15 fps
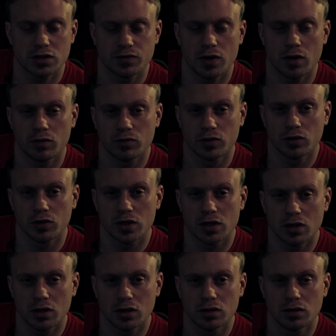just felt really
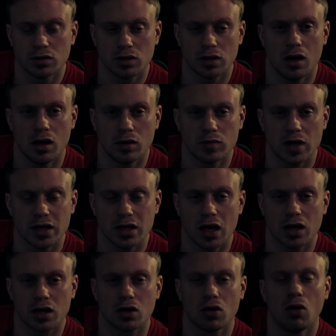good. I
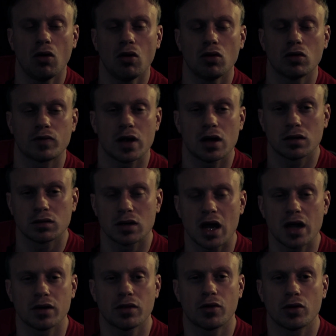got a call around
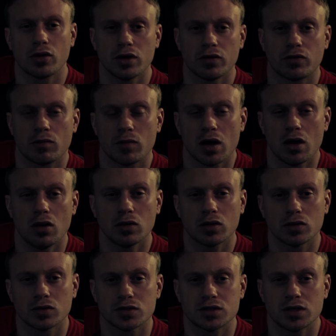9:30 from my
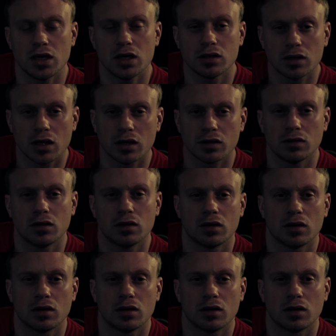uncle stating that